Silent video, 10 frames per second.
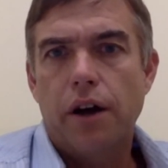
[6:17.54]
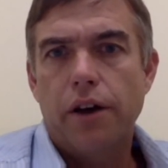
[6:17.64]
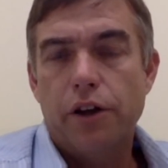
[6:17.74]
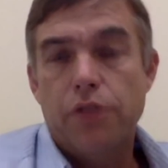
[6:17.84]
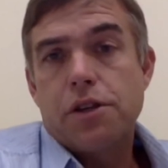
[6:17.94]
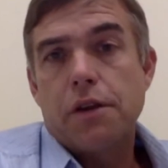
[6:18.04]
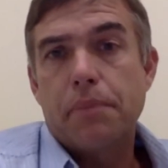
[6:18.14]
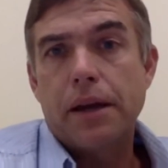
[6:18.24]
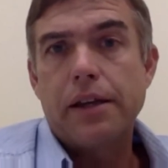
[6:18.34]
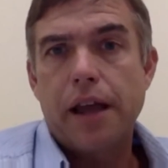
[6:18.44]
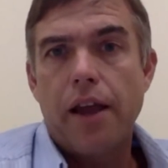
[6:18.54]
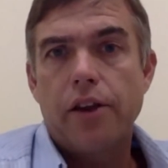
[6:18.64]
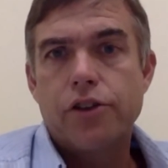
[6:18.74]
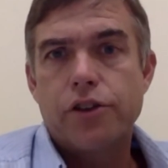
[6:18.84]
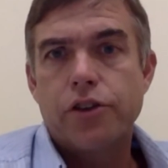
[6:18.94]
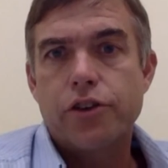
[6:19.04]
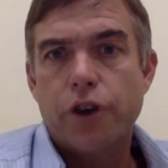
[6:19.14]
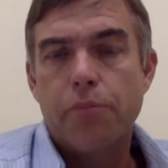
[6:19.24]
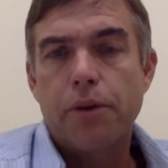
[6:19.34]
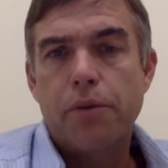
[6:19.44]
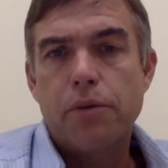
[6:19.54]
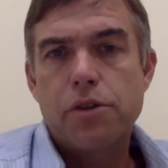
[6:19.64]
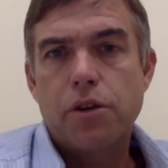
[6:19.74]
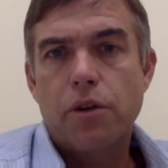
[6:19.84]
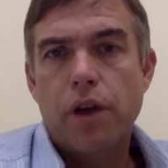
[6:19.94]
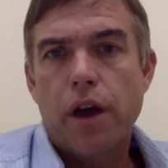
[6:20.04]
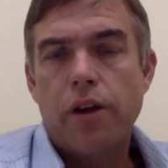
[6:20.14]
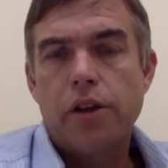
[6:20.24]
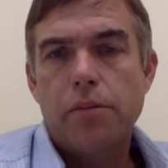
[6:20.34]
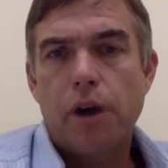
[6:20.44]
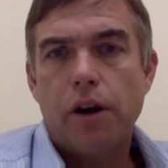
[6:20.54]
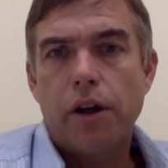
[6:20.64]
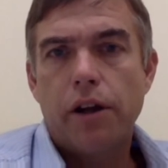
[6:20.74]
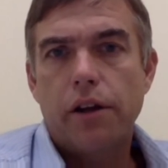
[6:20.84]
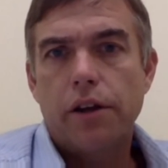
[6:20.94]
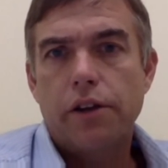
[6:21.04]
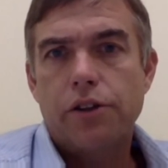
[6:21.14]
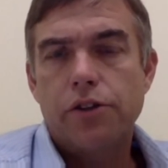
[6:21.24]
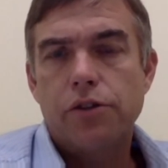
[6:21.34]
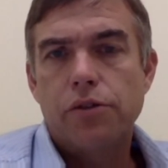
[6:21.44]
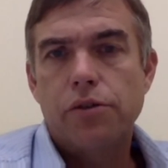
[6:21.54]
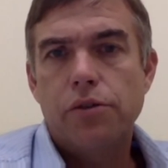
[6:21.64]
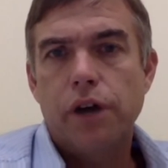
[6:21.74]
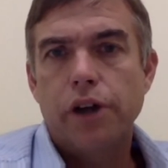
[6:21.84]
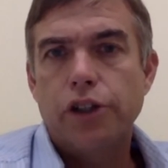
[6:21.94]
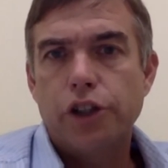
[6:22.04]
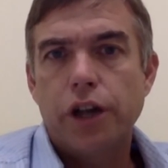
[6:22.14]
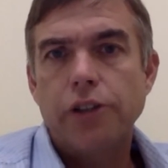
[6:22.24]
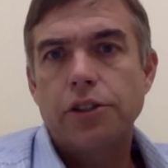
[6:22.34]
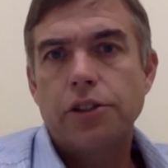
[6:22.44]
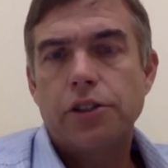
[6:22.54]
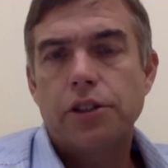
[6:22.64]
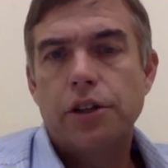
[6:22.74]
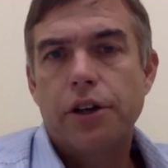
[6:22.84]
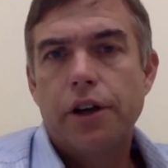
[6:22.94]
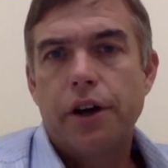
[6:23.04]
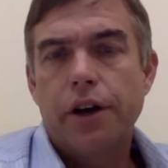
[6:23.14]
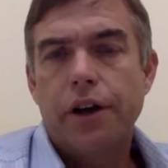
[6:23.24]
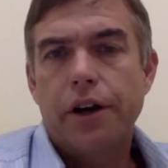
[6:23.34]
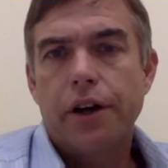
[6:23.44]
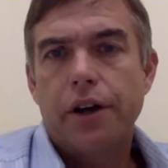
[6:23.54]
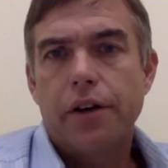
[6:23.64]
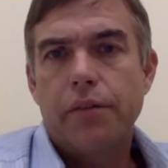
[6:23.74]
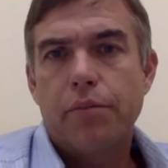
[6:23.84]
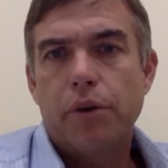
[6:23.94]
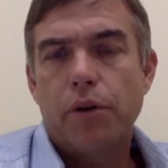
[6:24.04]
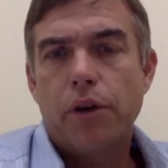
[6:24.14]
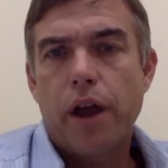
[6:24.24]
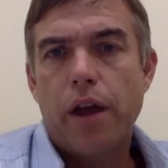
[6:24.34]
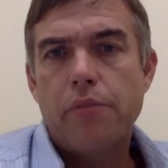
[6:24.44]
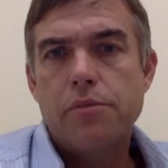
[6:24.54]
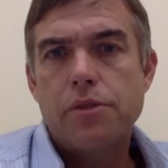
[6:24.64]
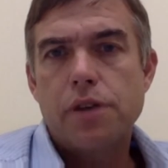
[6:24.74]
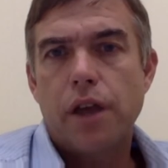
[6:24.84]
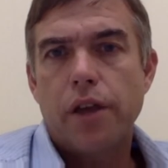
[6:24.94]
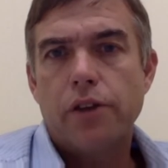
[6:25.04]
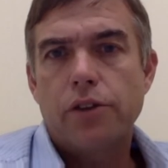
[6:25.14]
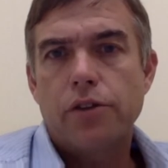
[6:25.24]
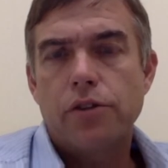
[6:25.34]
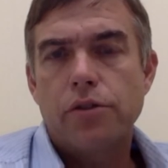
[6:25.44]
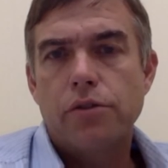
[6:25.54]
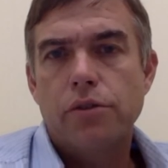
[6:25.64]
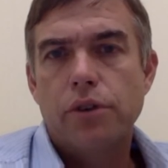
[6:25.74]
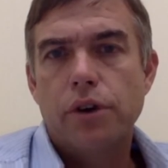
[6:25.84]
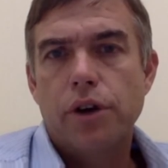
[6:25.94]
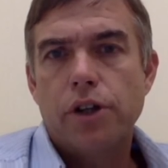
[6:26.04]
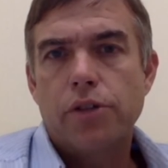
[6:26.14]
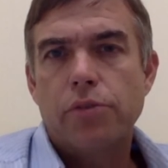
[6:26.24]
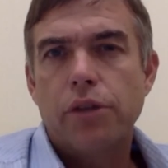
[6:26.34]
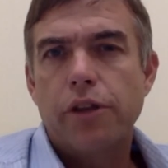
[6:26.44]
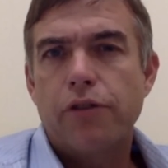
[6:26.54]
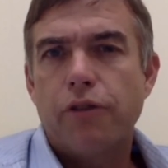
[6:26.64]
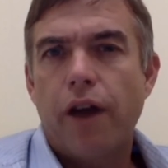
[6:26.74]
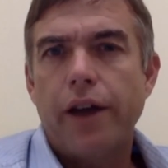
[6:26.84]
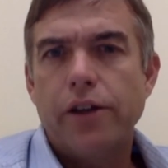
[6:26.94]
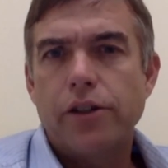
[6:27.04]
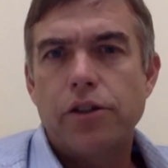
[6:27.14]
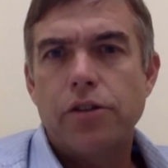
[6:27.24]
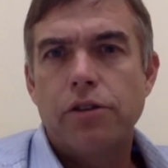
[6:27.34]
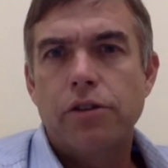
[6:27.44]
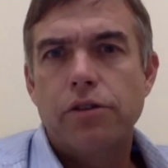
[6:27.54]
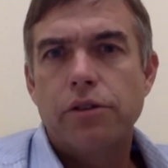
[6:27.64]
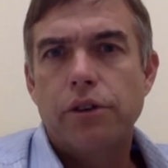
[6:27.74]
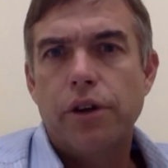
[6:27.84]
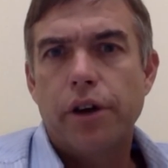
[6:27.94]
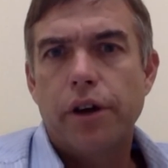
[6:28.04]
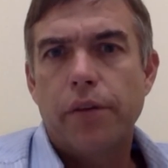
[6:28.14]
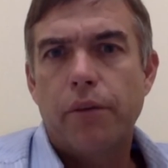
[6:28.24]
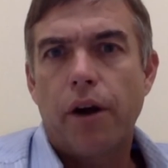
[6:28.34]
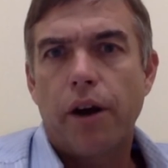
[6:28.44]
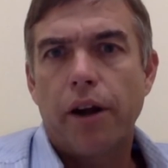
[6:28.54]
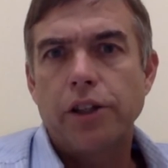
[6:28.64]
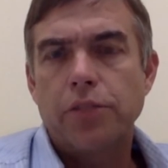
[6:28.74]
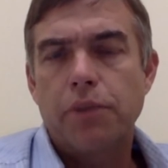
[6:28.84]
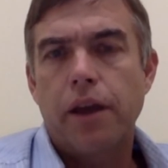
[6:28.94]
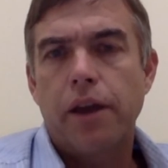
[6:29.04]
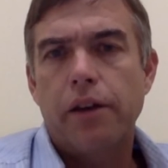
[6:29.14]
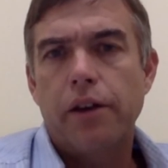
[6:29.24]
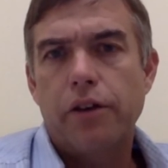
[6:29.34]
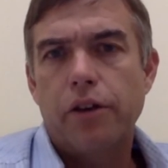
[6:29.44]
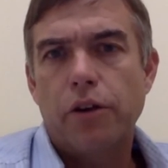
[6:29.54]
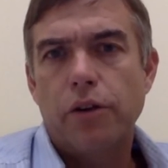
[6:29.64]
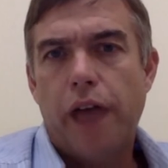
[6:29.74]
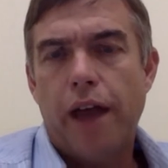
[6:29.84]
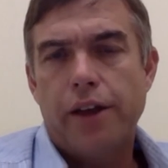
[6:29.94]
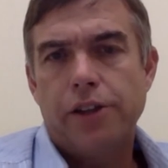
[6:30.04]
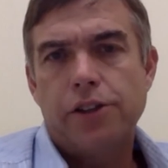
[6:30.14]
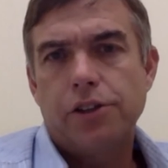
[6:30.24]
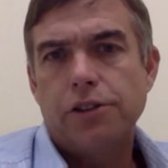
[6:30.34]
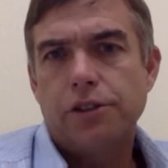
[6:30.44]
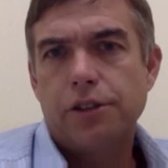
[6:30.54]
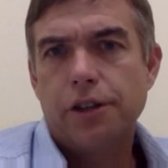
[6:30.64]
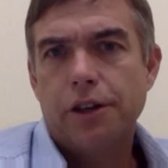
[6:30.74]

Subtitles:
using big data to interpret what's going on in the market, to adjust programs, and to really fine-tune marketing spend. You know, the old adage is